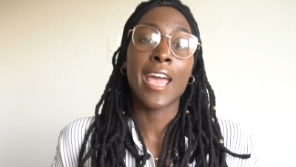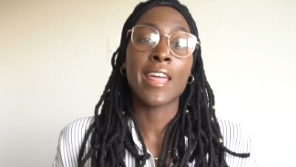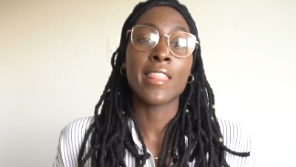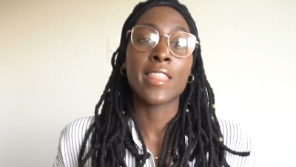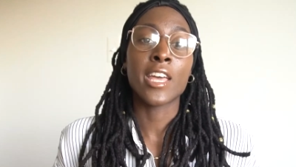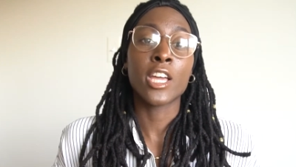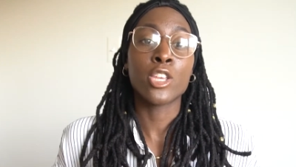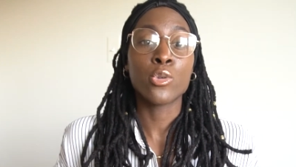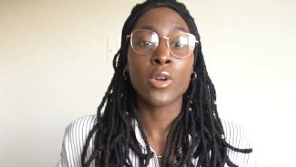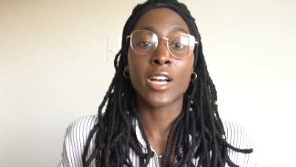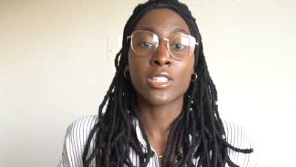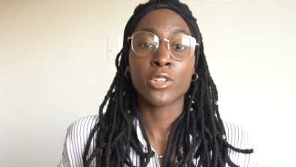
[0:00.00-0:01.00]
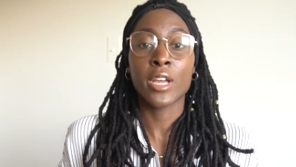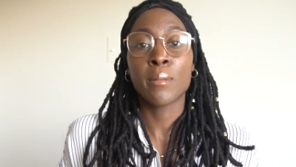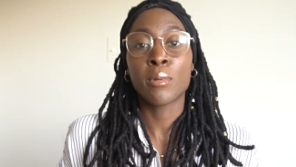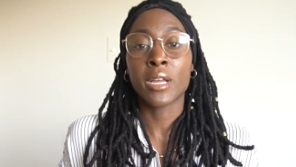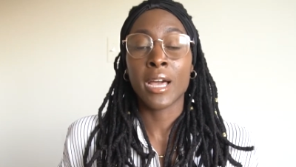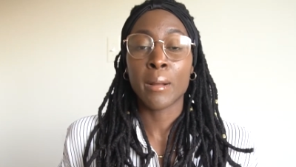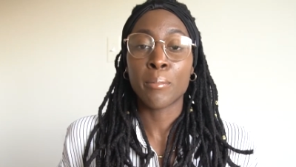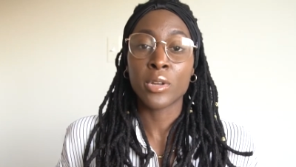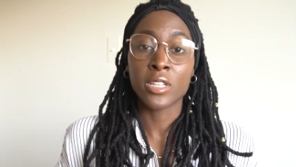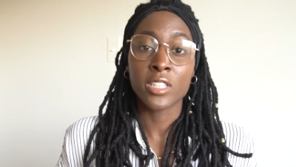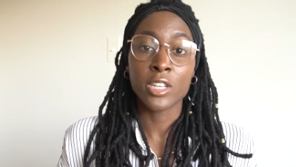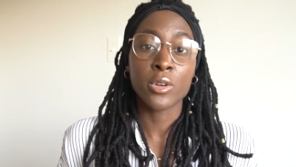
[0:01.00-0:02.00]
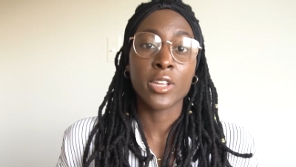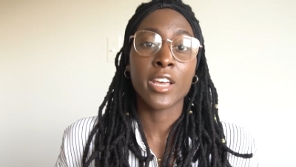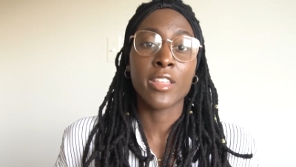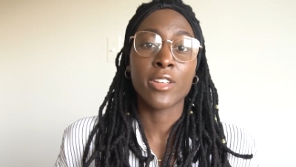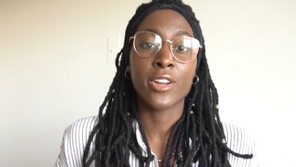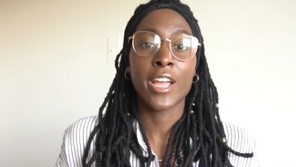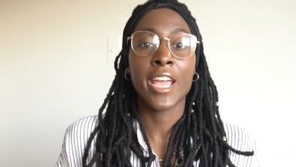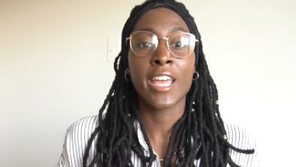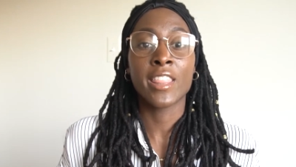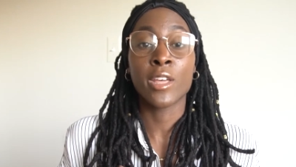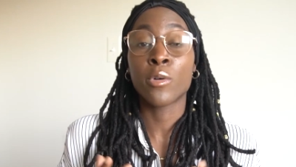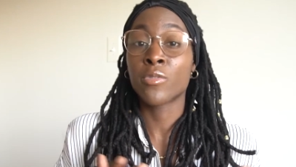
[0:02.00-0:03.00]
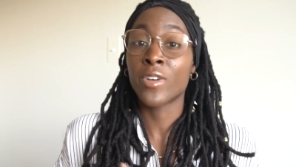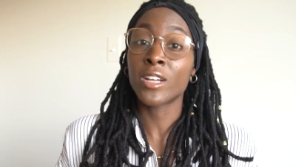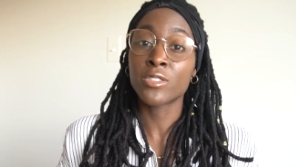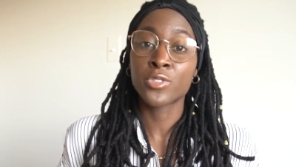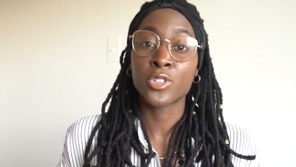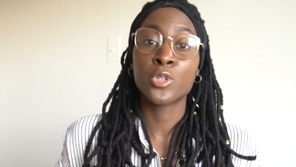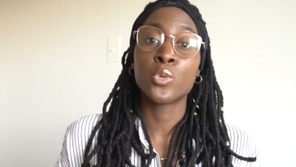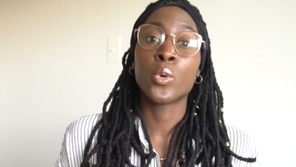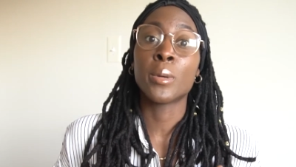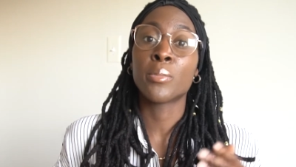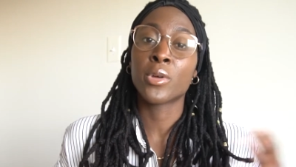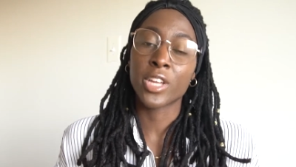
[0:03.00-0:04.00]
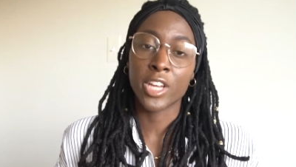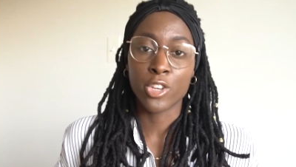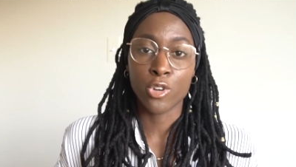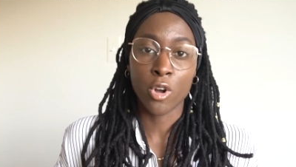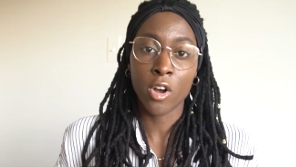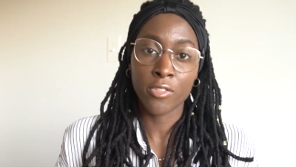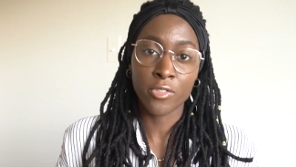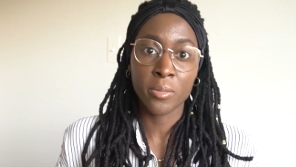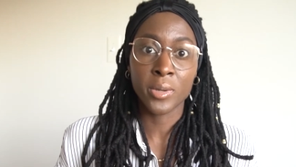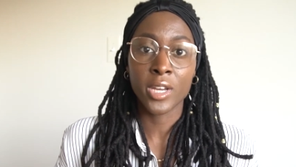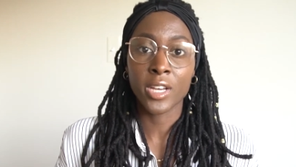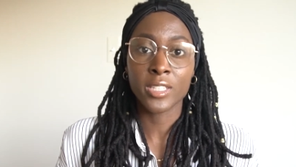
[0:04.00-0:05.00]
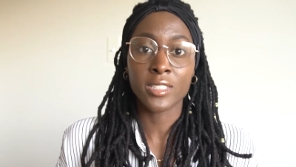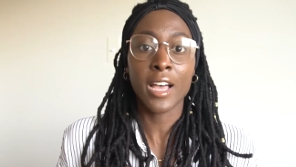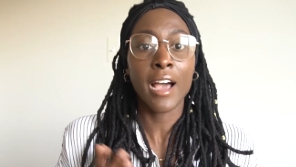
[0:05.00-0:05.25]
And then you guys are able to kind of put a deal together and they will vouch for you when putting in your offer because